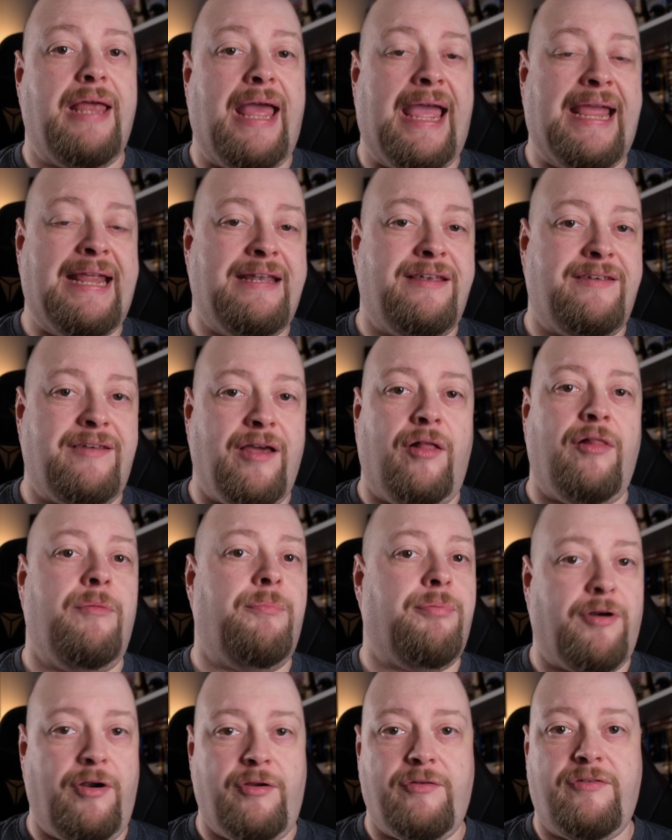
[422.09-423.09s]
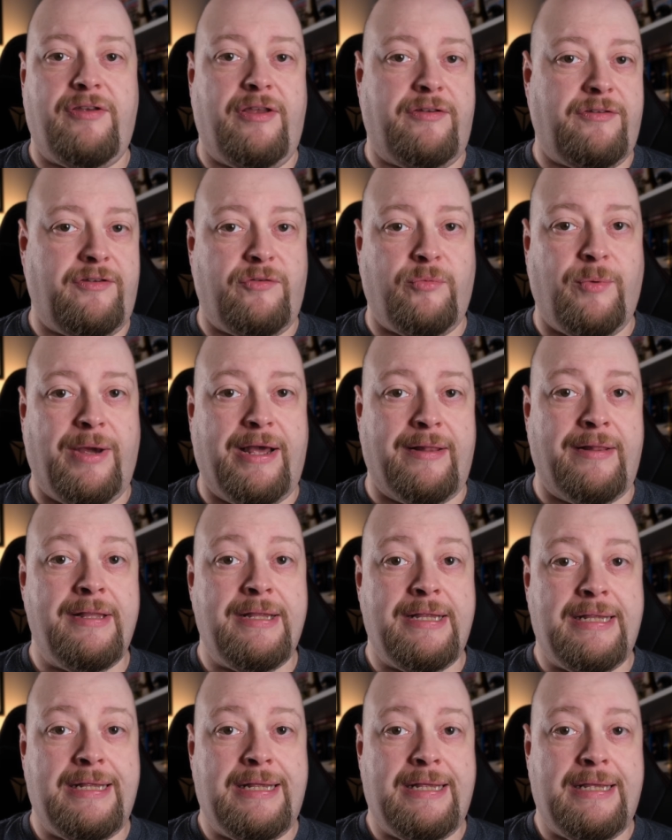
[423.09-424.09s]
a dull process as well,
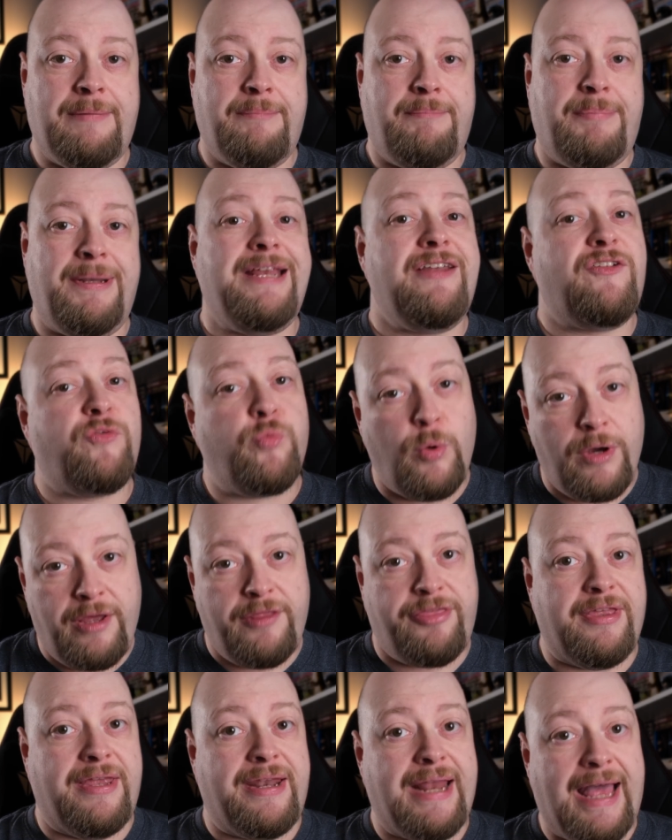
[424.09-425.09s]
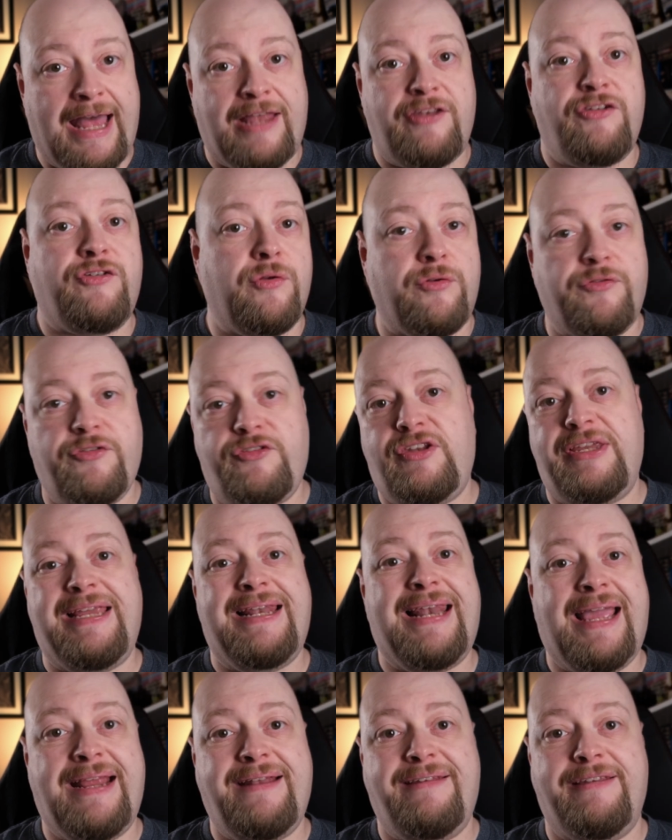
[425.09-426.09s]
but it's worth it, as you'll see
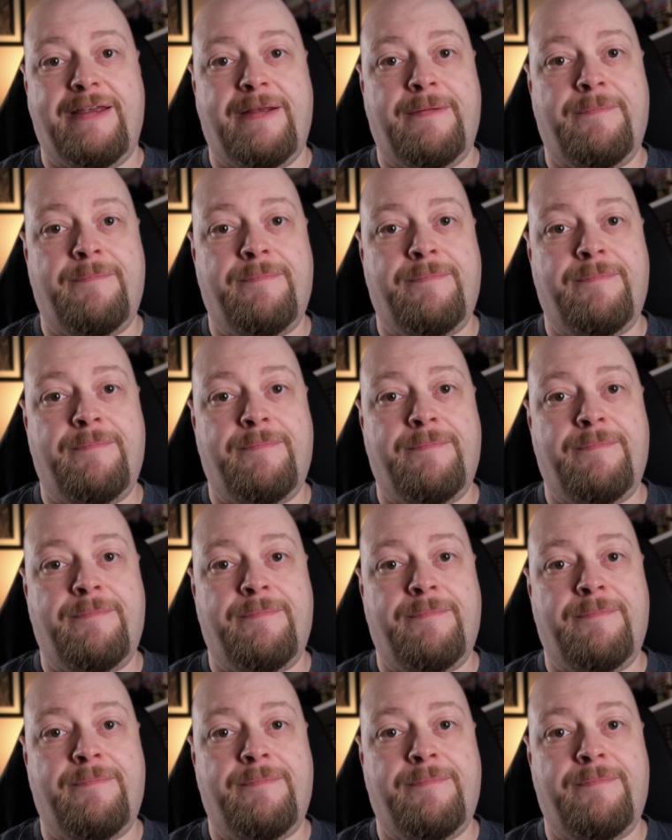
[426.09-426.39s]
later.